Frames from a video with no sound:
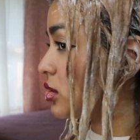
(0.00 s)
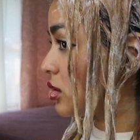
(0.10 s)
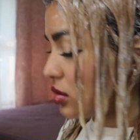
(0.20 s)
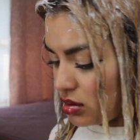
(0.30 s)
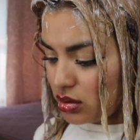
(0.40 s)

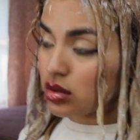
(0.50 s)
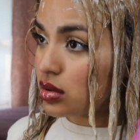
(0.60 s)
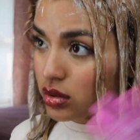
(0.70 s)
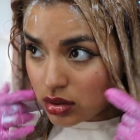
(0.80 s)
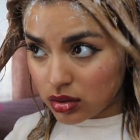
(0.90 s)
like
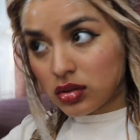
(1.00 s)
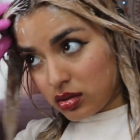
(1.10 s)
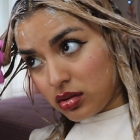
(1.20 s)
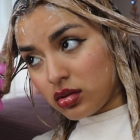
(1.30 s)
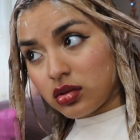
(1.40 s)
hold. If it's
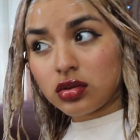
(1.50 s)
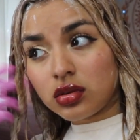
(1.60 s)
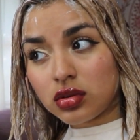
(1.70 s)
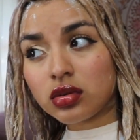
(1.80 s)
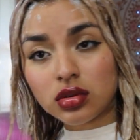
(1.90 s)
super
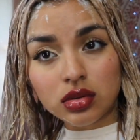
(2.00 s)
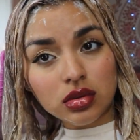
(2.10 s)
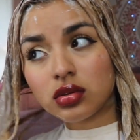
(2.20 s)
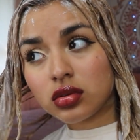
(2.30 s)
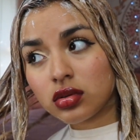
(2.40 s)

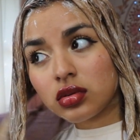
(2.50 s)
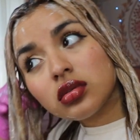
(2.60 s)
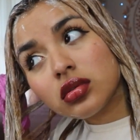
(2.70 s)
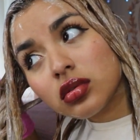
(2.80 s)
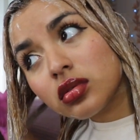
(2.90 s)
stringy,
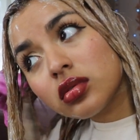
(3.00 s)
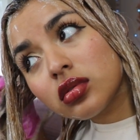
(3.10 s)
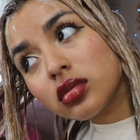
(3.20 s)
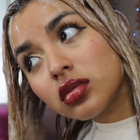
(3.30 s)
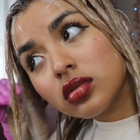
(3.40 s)
rinse it out
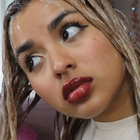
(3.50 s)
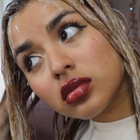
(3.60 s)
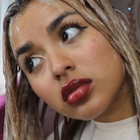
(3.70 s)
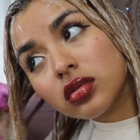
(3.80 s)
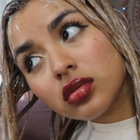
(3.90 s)

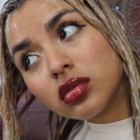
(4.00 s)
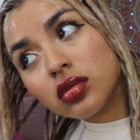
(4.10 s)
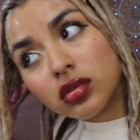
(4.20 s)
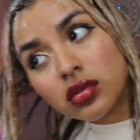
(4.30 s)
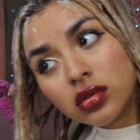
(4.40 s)
immediately. And that's
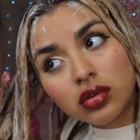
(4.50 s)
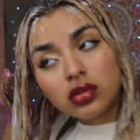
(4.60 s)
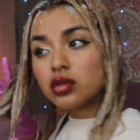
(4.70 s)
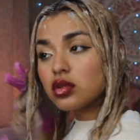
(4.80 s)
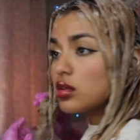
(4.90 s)
what I kept
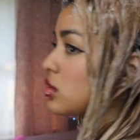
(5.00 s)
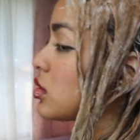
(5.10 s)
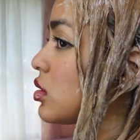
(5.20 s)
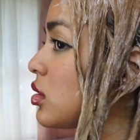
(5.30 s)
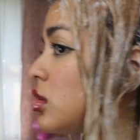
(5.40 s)
doing. I kept
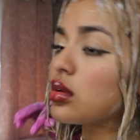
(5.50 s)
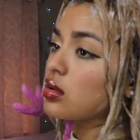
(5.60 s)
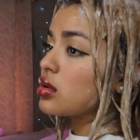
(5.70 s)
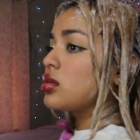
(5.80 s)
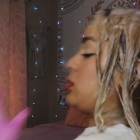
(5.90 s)
checking
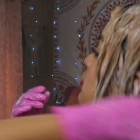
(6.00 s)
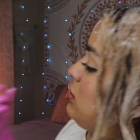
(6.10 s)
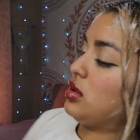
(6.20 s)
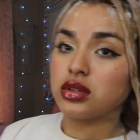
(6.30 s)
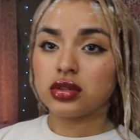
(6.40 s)
the
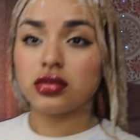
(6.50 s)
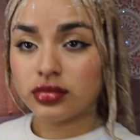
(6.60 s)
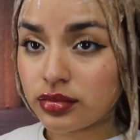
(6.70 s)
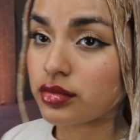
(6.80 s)
elasticity of my